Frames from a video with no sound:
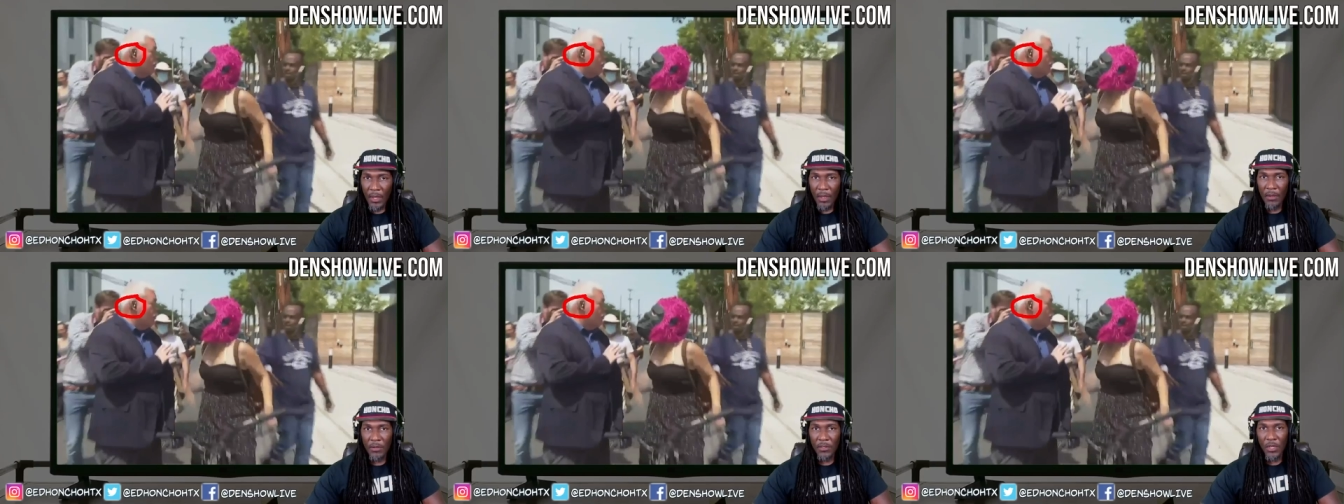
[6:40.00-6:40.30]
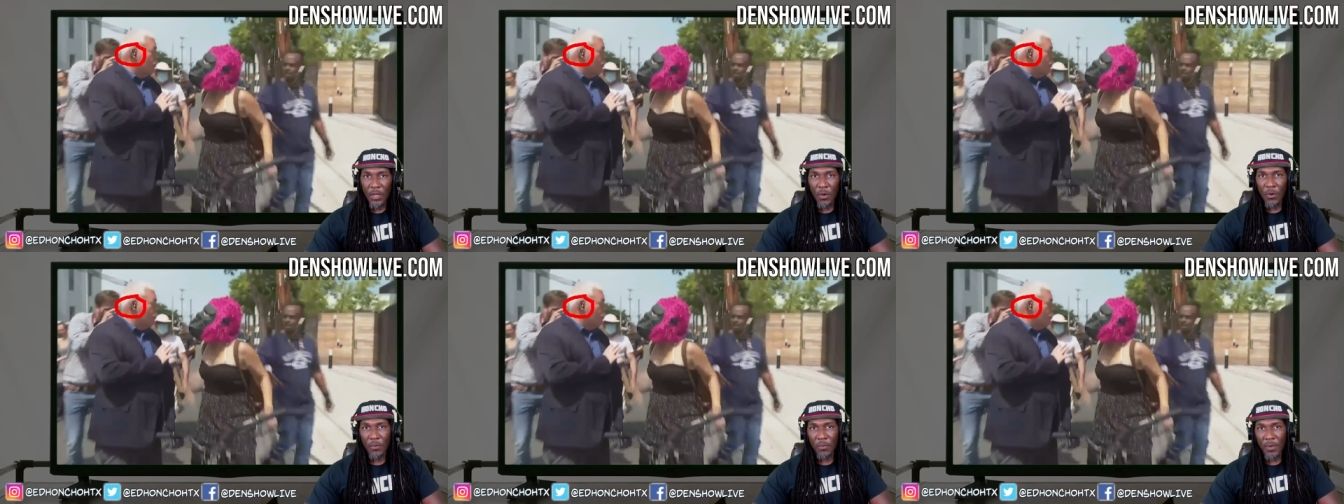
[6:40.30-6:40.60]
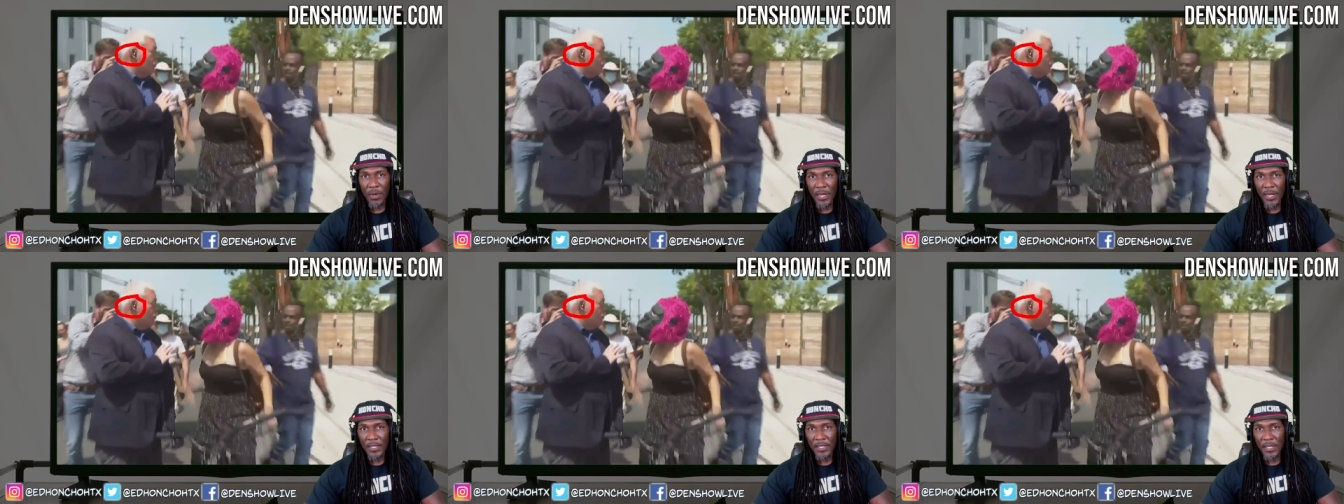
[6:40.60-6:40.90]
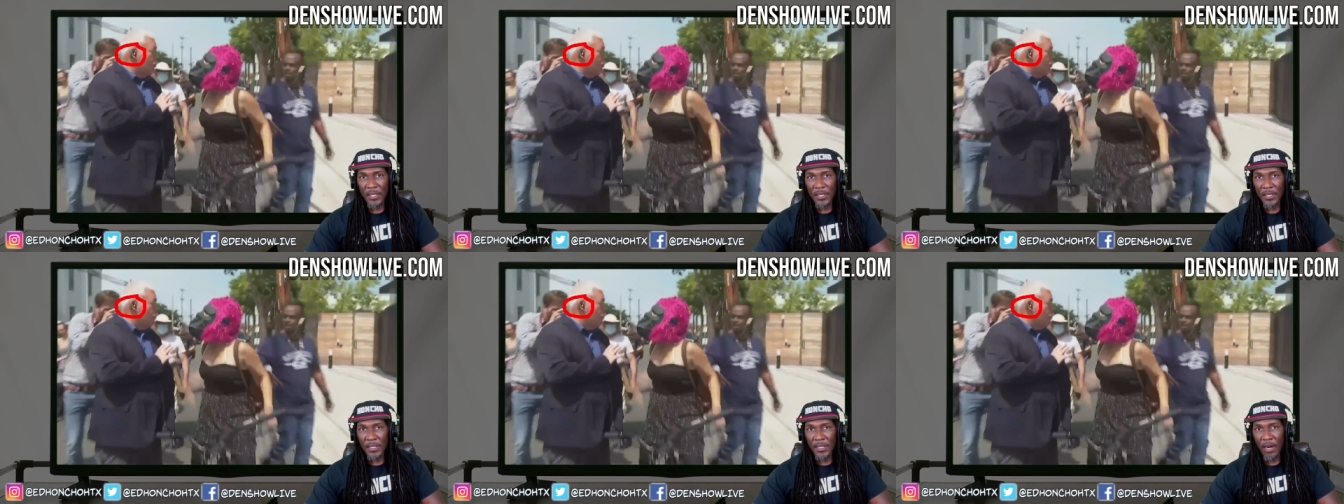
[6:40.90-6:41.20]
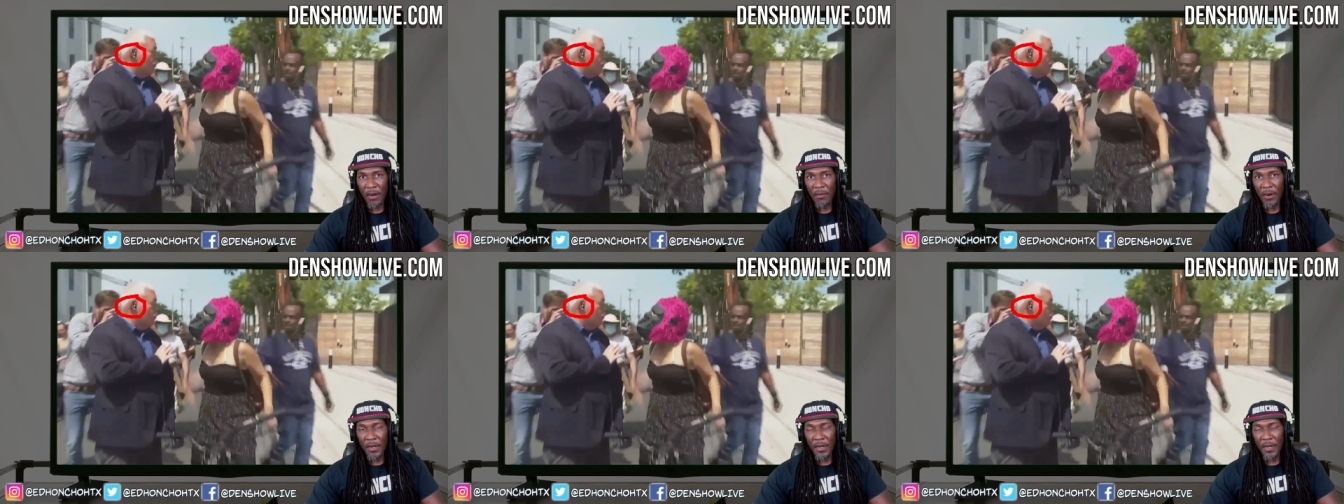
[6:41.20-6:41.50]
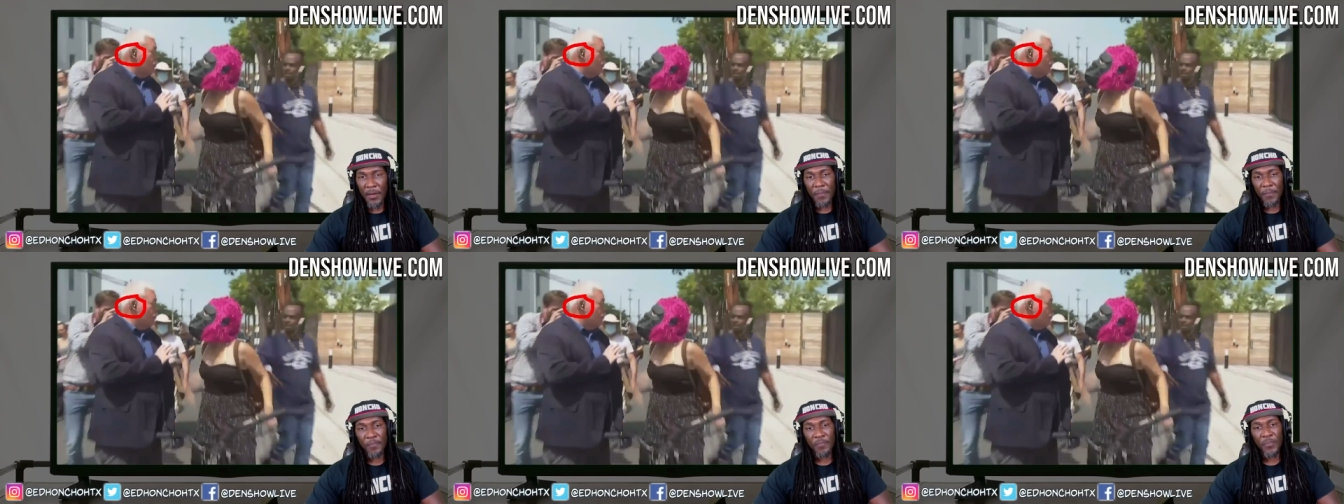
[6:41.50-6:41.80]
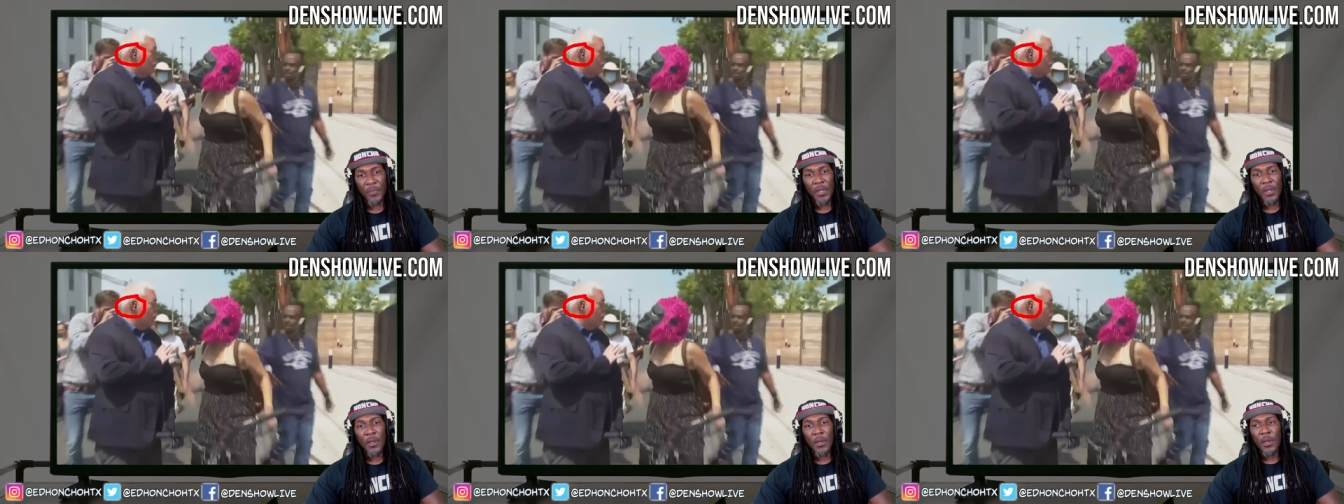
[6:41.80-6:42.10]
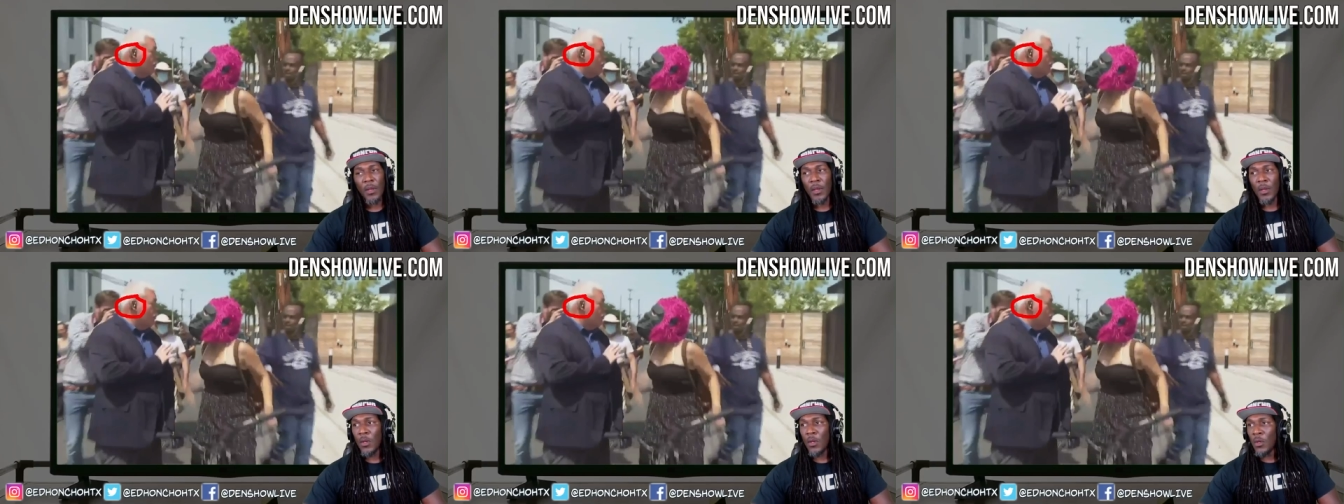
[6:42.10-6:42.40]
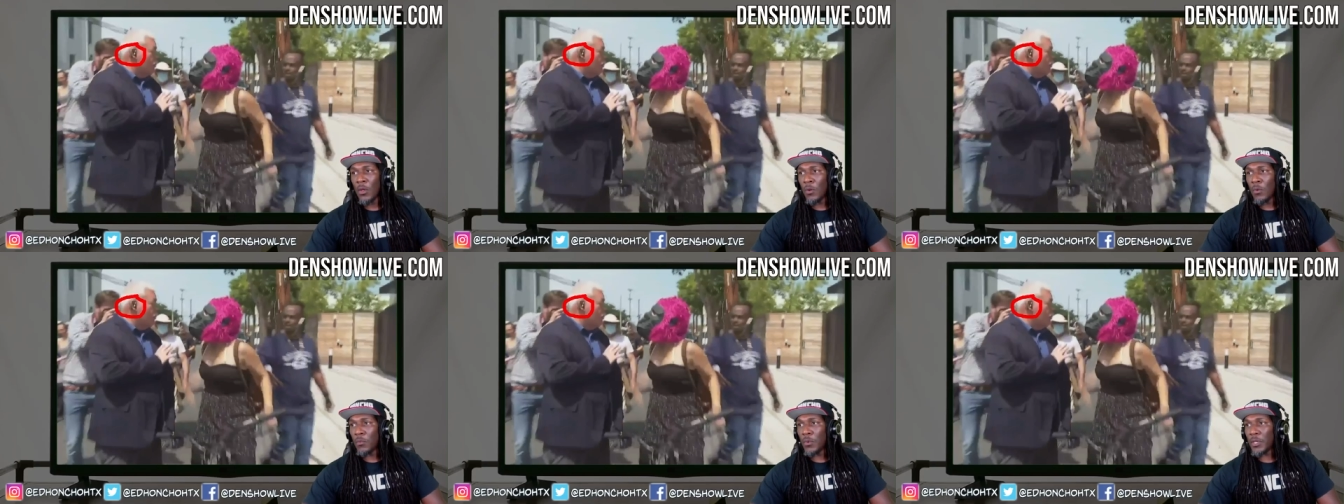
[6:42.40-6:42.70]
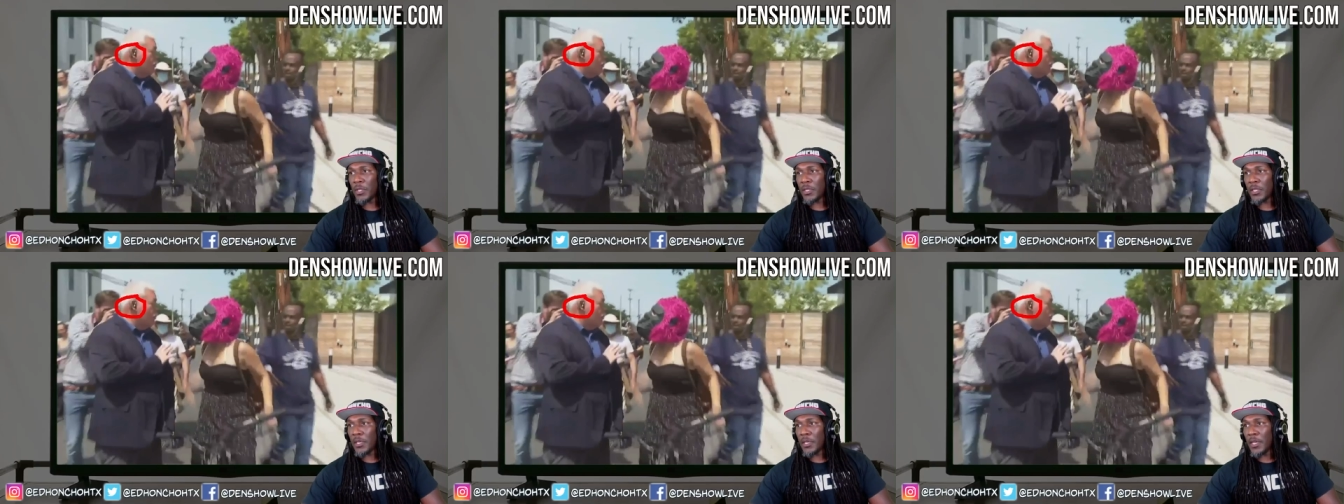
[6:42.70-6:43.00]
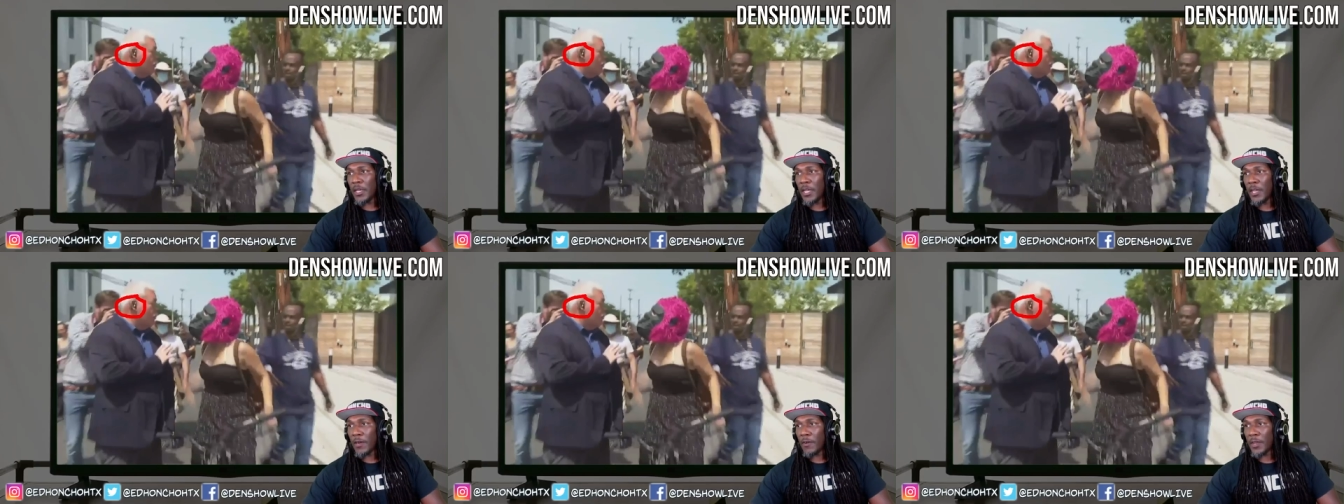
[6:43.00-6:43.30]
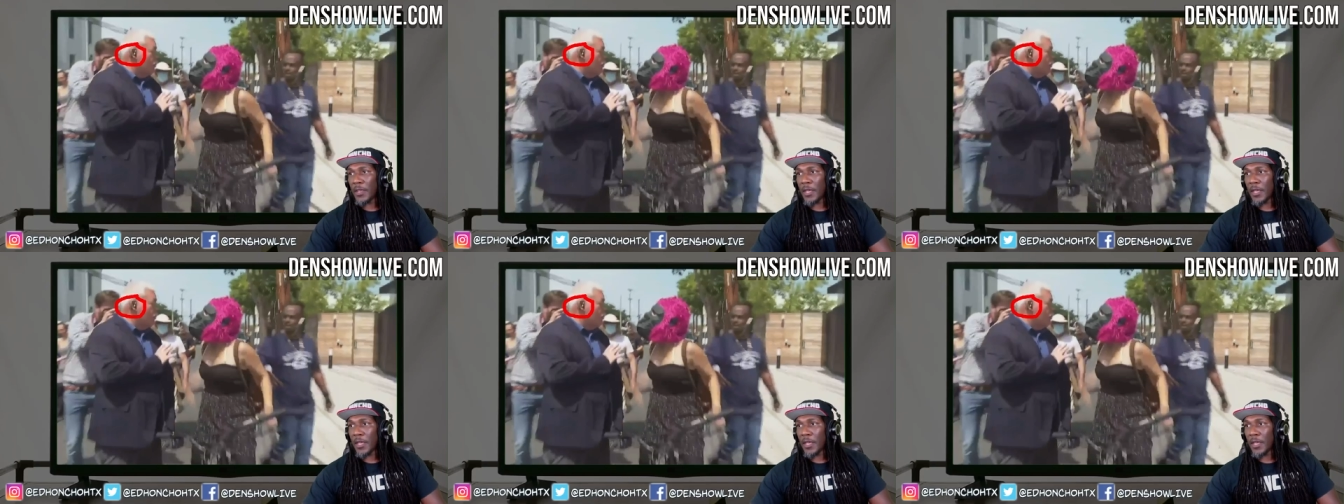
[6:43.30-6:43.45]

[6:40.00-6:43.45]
so like I said, this guy right here, with the hearing